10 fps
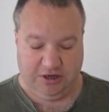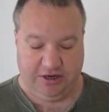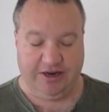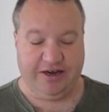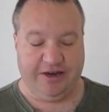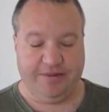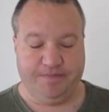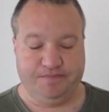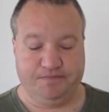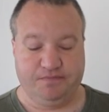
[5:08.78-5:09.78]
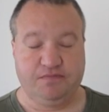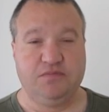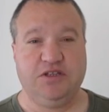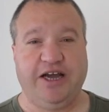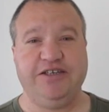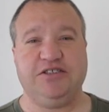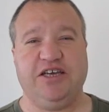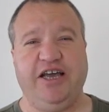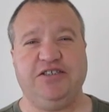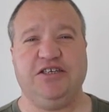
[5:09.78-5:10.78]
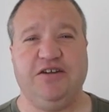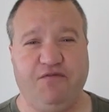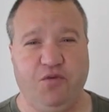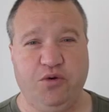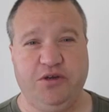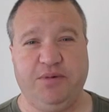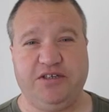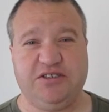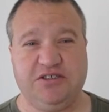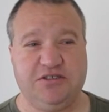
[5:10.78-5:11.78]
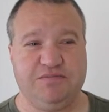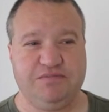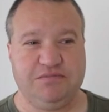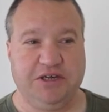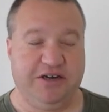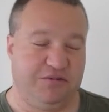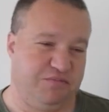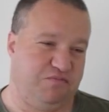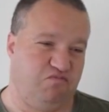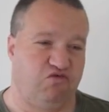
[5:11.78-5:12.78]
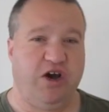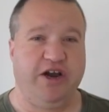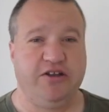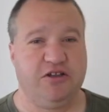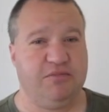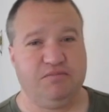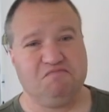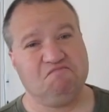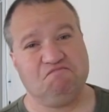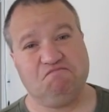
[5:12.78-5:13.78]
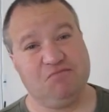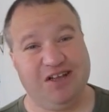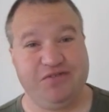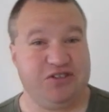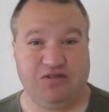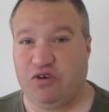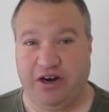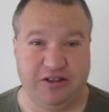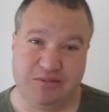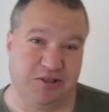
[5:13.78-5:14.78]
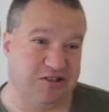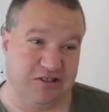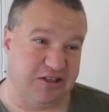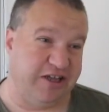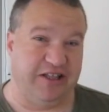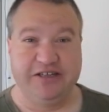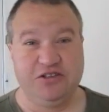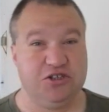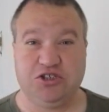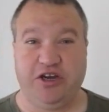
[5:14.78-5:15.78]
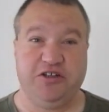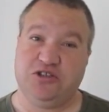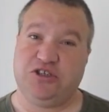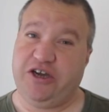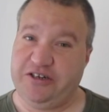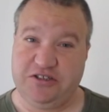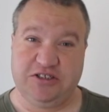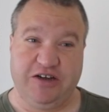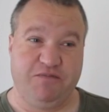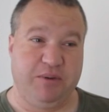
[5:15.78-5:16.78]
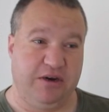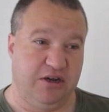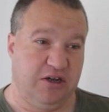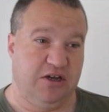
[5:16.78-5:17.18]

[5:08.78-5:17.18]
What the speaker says: Nice XN40 buses. Now, riding them, I have to say riding them, I like the design inside and stuff, but